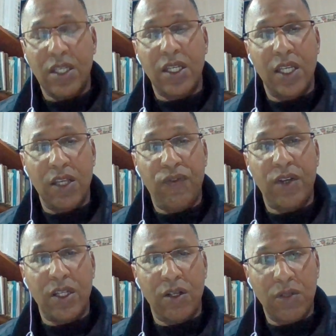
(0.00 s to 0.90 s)
If
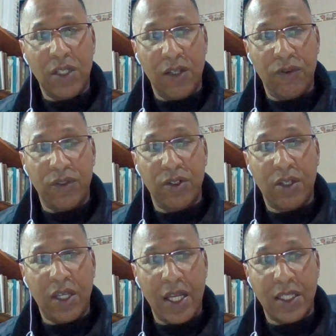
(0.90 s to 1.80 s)
and only if the
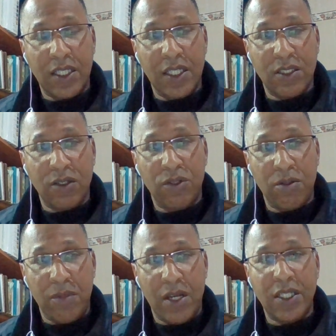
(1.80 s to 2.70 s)
cat is on the
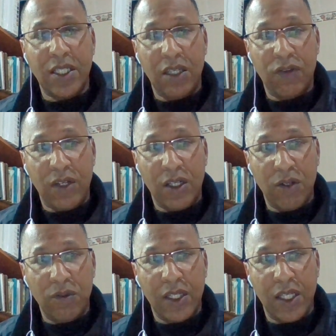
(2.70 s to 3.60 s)
mat, if and
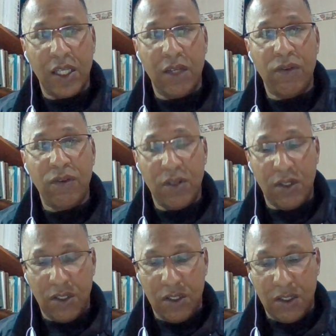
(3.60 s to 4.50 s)
only if
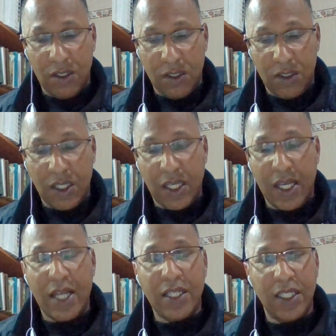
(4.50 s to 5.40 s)
the
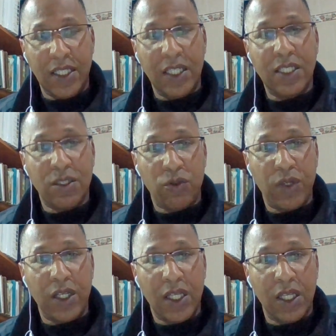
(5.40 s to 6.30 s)
cat is
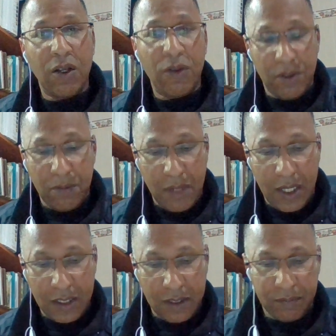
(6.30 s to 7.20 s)
really on the mat.